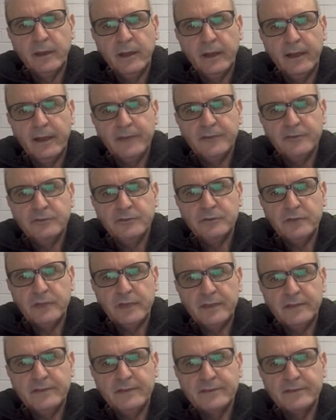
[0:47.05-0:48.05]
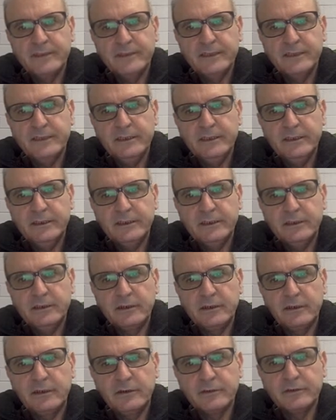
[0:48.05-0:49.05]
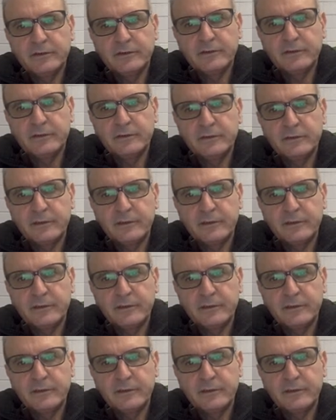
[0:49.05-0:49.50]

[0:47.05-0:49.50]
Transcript: As you can see, it crosses